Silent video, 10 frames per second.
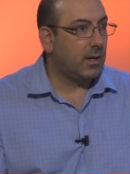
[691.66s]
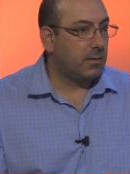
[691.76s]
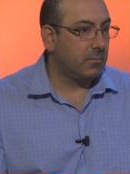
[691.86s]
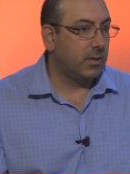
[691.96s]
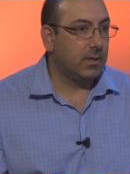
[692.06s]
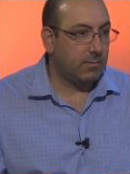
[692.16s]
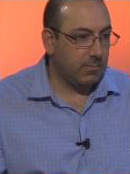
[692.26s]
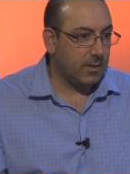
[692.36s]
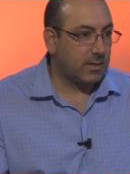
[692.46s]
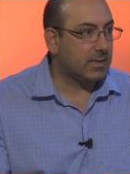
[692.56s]
uh, really
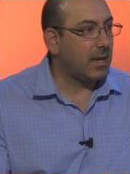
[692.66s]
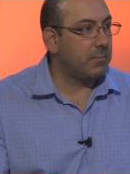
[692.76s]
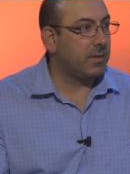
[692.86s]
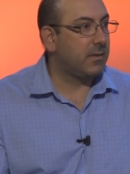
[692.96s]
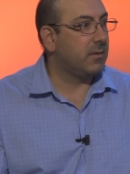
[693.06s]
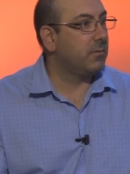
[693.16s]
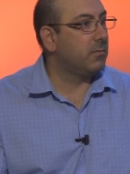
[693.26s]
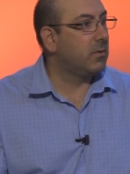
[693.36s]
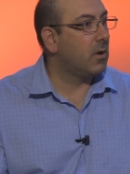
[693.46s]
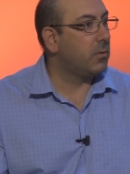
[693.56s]
excitement to
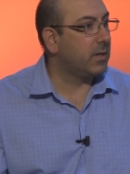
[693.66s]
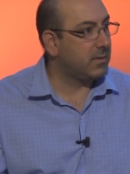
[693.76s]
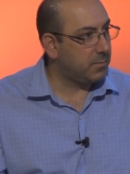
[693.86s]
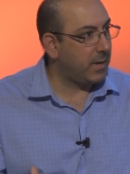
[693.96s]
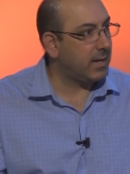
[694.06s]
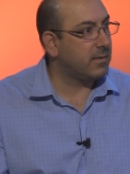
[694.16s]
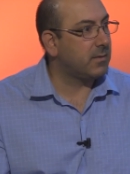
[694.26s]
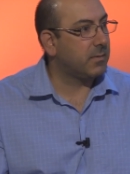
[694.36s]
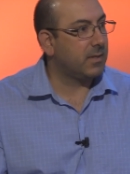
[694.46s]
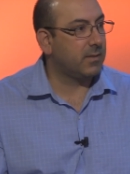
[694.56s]
go and expand
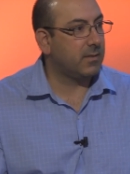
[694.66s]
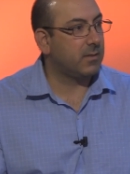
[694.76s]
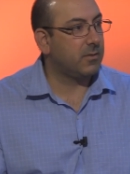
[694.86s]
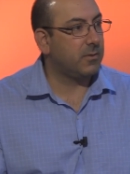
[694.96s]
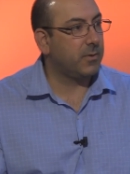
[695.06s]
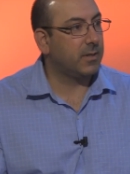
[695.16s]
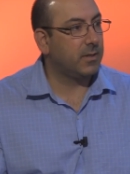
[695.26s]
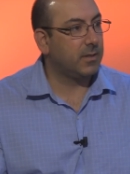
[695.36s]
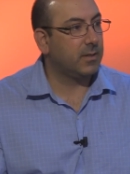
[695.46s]
some of the things that they're doing?